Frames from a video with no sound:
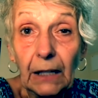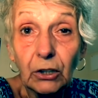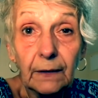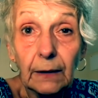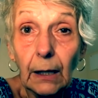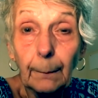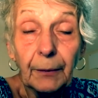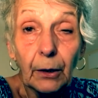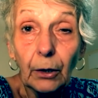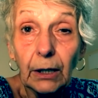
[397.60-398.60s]
just stay up
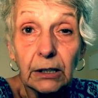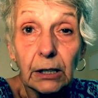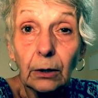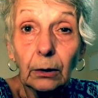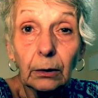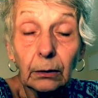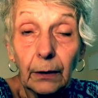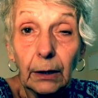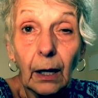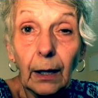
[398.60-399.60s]
there until
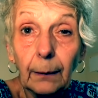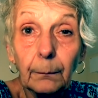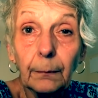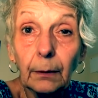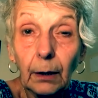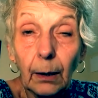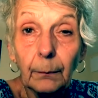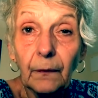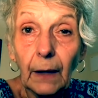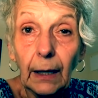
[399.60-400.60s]
the time
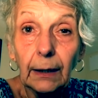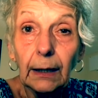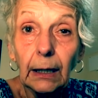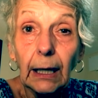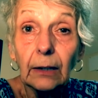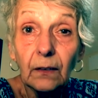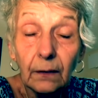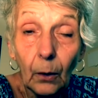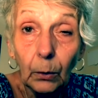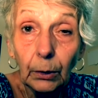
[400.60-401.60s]
comes that I can get
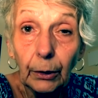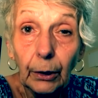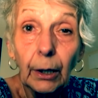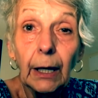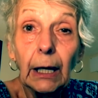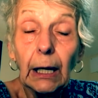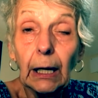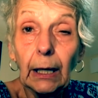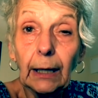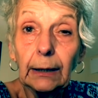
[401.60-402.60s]
solar
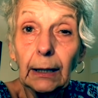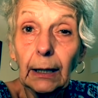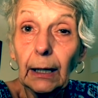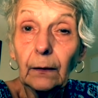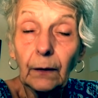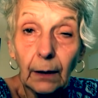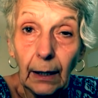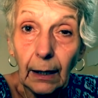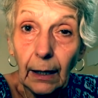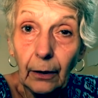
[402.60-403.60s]
and I can get the
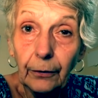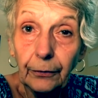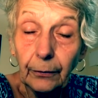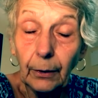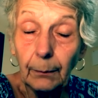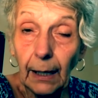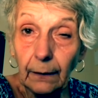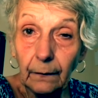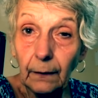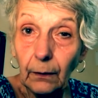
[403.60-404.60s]

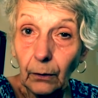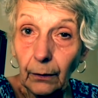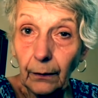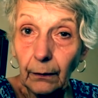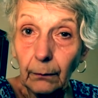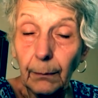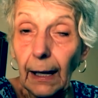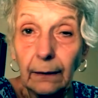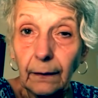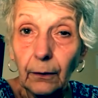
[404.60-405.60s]
max
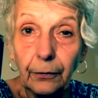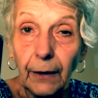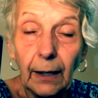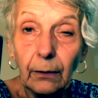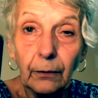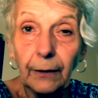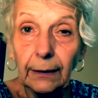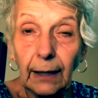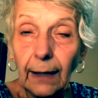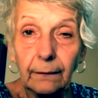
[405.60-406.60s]
air fan or
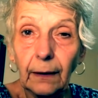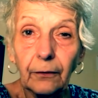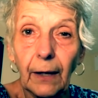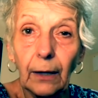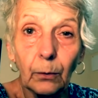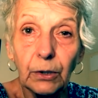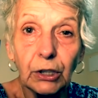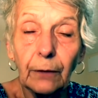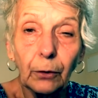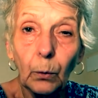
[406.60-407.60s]
fantastic fan or
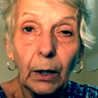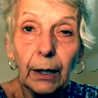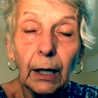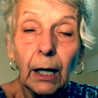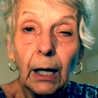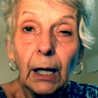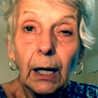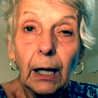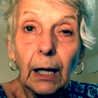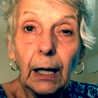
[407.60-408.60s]
whichever one,
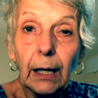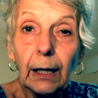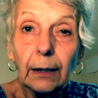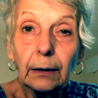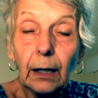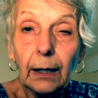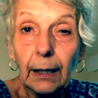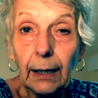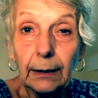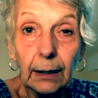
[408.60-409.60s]
and
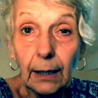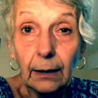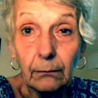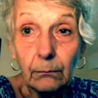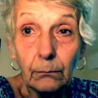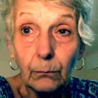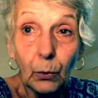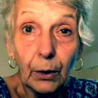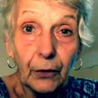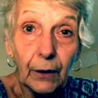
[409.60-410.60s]
I could get
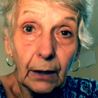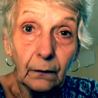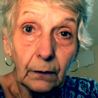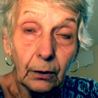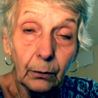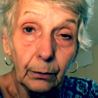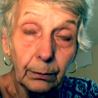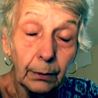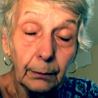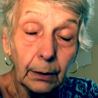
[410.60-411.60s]
more things
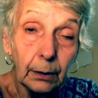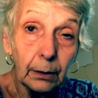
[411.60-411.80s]
to